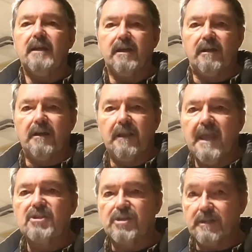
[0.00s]
in our
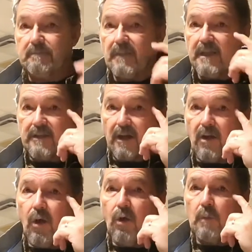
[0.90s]
nation, in our
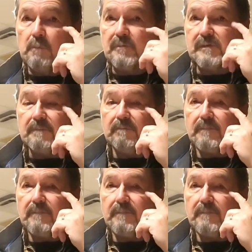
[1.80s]
homes,